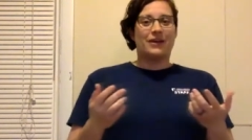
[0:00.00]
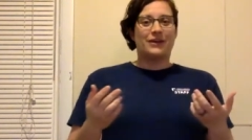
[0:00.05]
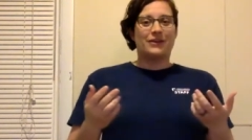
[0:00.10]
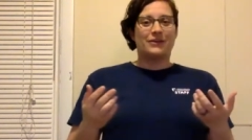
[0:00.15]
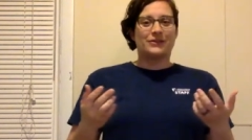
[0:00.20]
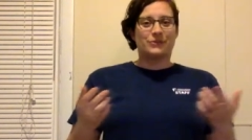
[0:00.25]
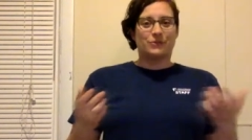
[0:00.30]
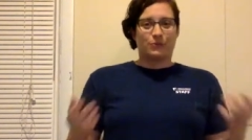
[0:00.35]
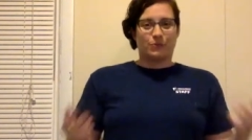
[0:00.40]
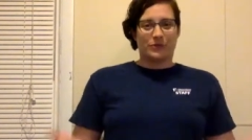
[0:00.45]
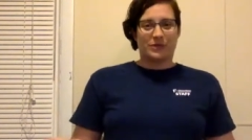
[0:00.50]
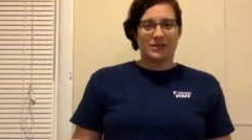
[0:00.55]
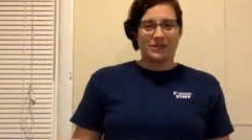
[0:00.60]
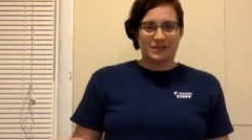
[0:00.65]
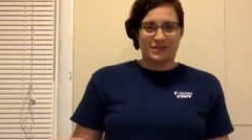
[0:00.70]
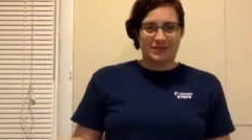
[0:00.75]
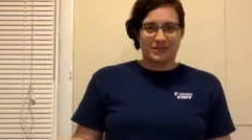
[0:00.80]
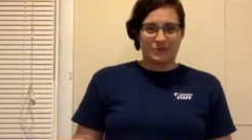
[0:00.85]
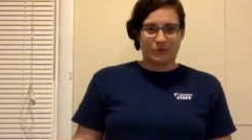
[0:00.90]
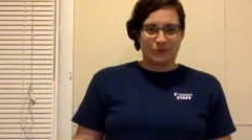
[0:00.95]
So what does
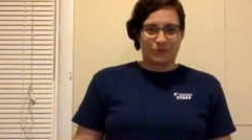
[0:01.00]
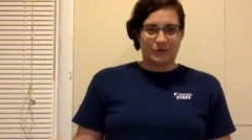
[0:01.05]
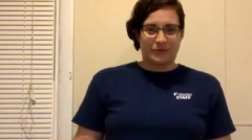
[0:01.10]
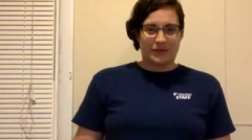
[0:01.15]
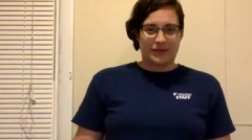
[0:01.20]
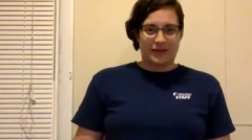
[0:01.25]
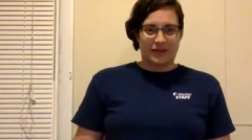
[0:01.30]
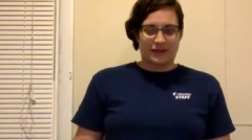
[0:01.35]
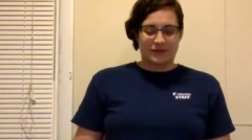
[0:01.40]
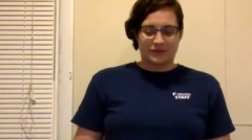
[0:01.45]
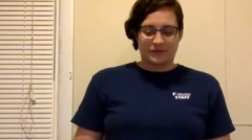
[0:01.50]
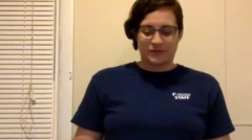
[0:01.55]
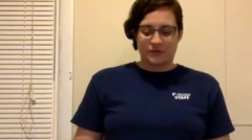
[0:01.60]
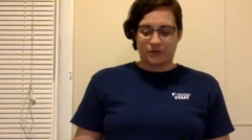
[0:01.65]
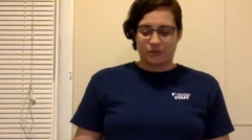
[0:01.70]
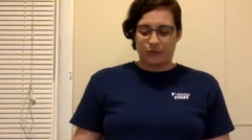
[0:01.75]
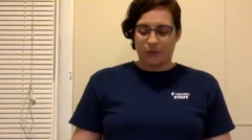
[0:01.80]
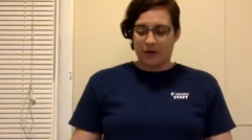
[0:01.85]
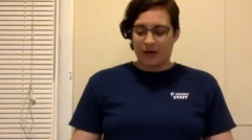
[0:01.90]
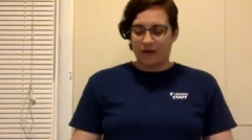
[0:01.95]
this whole thing have to
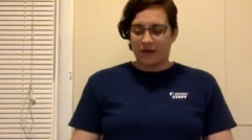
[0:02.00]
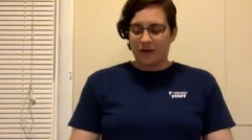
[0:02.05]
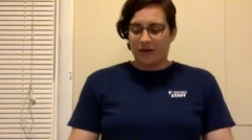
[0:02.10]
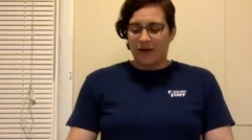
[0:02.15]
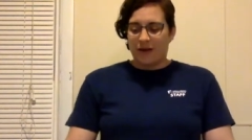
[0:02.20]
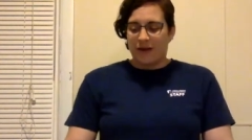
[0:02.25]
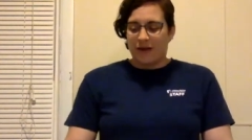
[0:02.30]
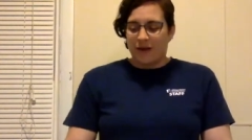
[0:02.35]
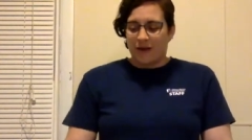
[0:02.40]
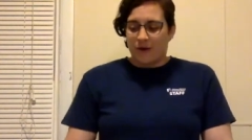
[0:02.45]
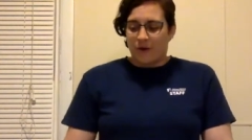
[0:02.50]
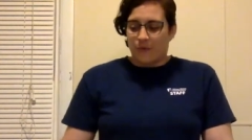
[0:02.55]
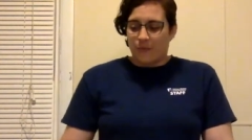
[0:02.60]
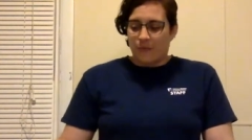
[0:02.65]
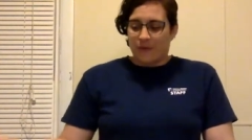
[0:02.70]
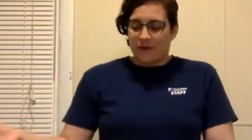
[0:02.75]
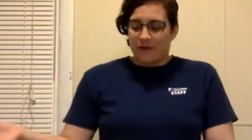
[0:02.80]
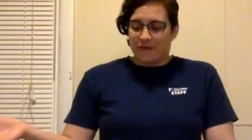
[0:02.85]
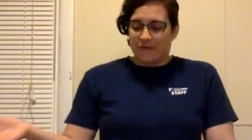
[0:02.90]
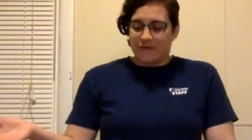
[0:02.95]
do? Well,
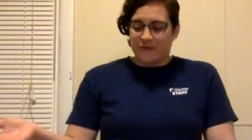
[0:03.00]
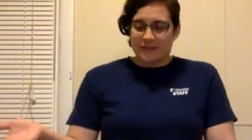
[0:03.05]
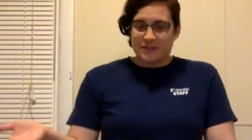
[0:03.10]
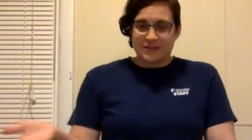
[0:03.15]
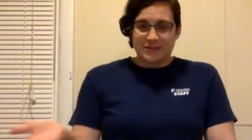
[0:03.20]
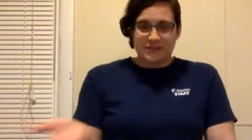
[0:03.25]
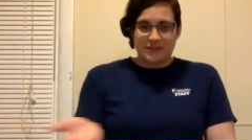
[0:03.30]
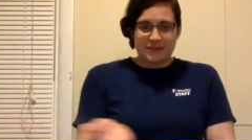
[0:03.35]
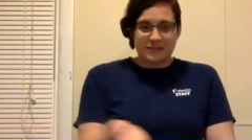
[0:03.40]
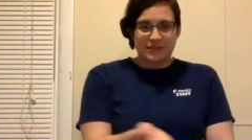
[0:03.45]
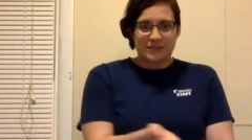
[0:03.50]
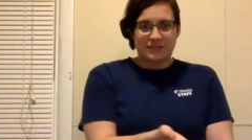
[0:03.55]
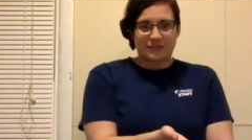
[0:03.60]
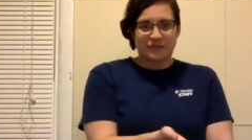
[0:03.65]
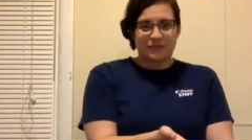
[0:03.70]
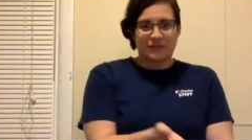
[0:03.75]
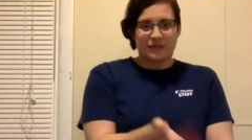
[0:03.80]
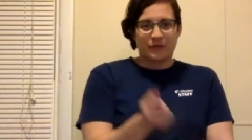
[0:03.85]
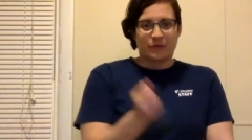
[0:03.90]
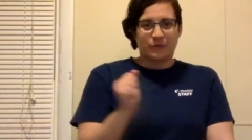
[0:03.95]
we have 6
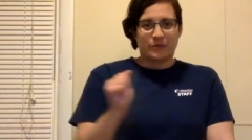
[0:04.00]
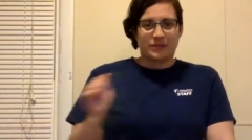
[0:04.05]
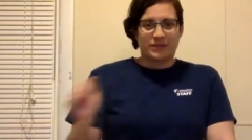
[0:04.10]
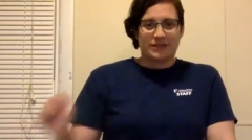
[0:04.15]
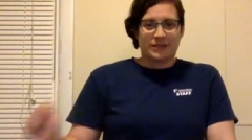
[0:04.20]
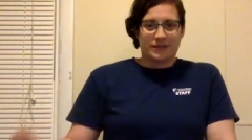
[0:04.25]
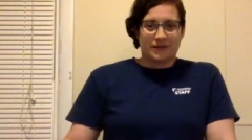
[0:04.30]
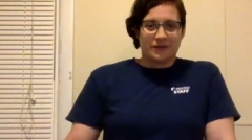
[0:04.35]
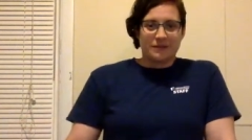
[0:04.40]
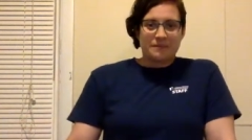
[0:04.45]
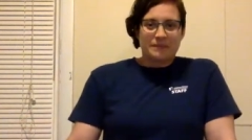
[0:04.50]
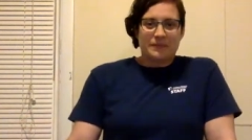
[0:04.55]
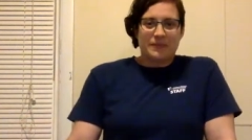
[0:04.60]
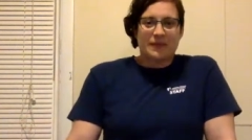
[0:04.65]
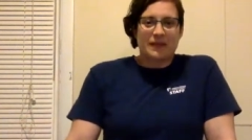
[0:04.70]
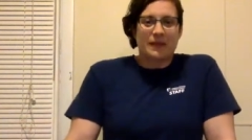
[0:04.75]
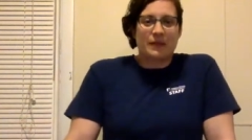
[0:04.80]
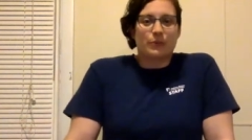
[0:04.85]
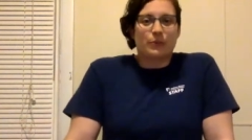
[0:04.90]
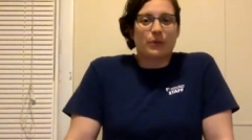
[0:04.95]
different liquids here,
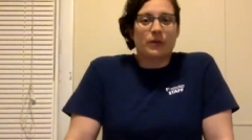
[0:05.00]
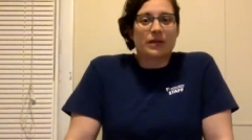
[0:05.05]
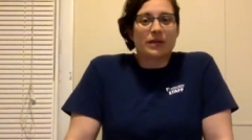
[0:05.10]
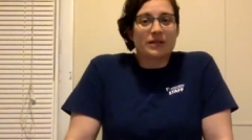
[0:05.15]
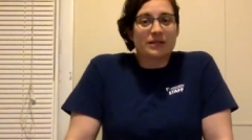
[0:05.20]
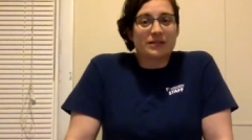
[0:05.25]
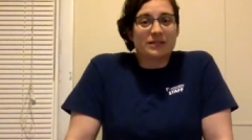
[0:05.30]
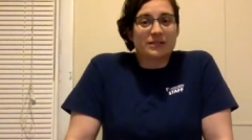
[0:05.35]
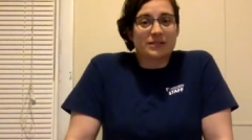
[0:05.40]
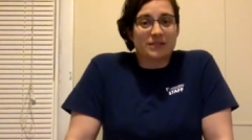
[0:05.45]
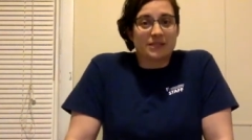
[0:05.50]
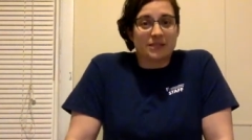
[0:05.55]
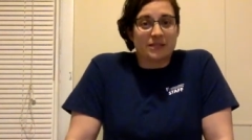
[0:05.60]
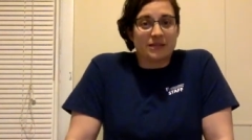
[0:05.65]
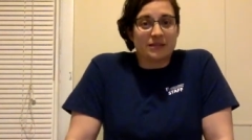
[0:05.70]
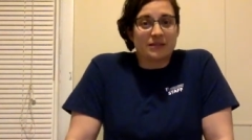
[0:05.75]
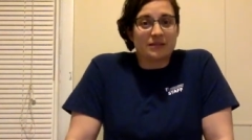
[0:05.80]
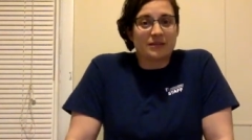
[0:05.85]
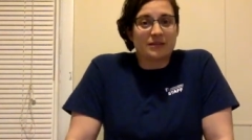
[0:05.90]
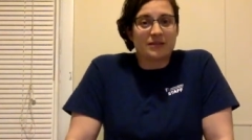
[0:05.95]
and we're going to
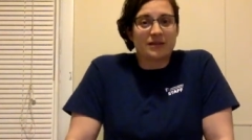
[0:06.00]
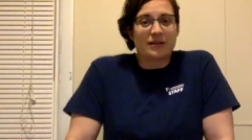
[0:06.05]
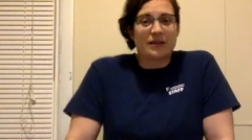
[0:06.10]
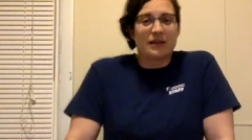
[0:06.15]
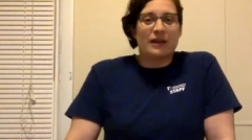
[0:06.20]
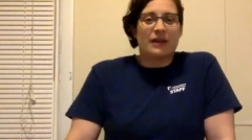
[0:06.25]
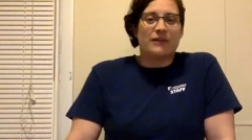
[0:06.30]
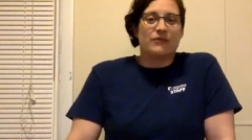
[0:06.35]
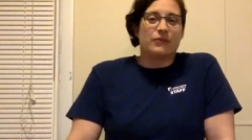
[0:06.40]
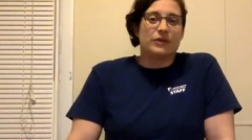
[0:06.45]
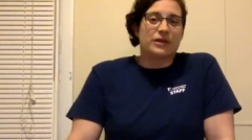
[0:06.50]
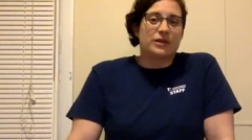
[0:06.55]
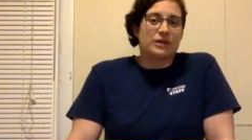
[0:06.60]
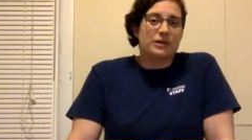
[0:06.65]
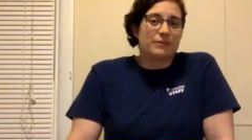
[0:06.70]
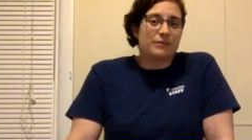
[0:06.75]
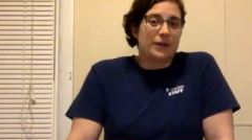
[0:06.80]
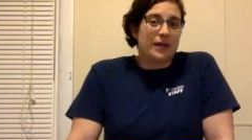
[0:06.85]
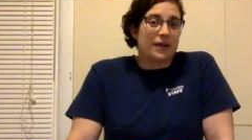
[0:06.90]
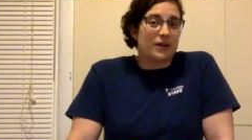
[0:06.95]
see if we can
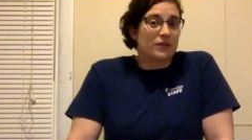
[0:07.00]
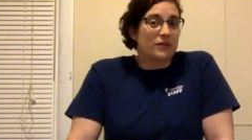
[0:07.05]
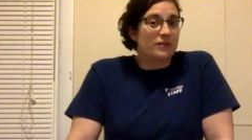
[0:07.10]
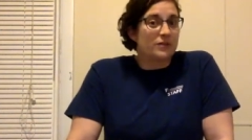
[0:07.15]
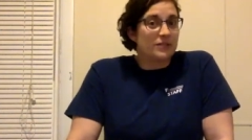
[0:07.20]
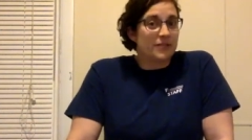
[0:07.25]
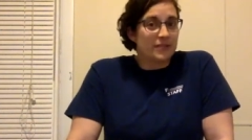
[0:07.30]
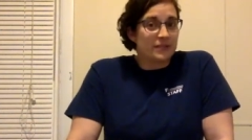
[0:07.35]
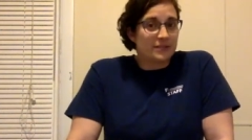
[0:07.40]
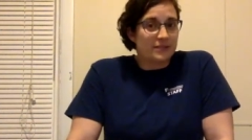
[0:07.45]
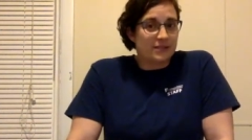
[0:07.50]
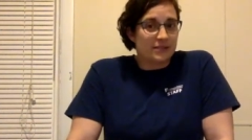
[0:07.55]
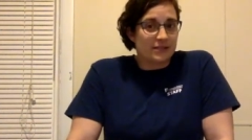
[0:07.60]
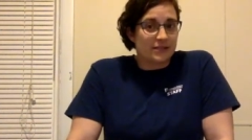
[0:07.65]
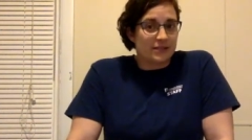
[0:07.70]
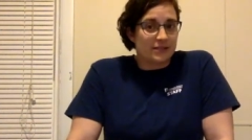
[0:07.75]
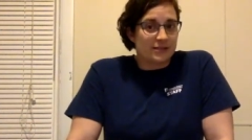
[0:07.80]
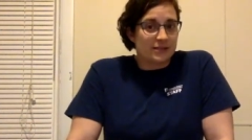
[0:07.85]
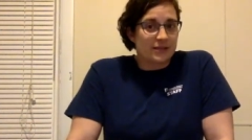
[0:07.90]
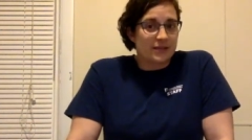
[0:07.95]
compare their
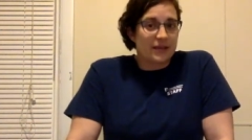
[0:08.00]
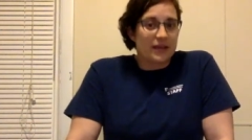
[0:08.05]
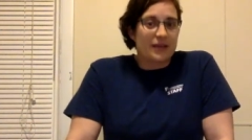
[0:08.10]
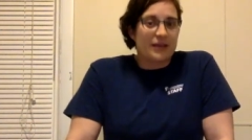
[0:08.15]
densities.